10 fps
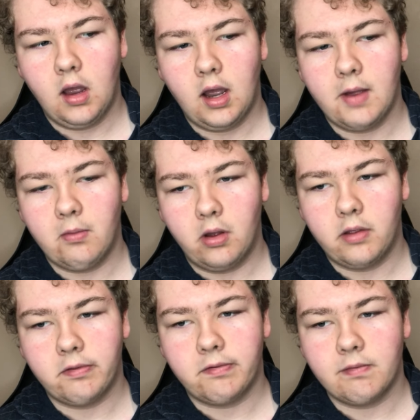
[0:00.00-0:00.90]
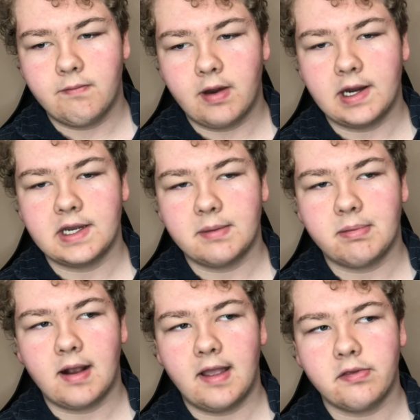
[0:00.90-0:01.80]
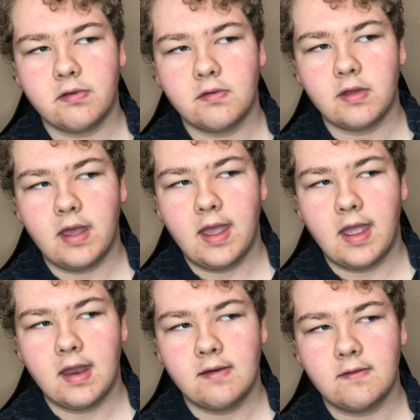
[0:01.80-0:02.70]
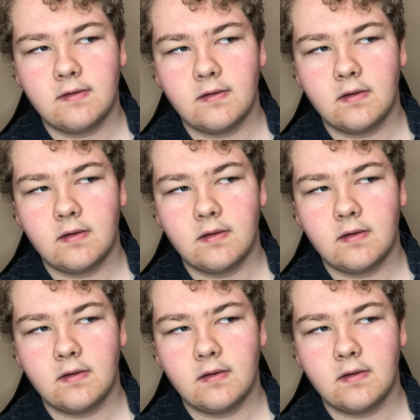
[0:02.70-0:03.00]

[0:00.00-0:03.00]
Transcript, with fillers: I was very depressed and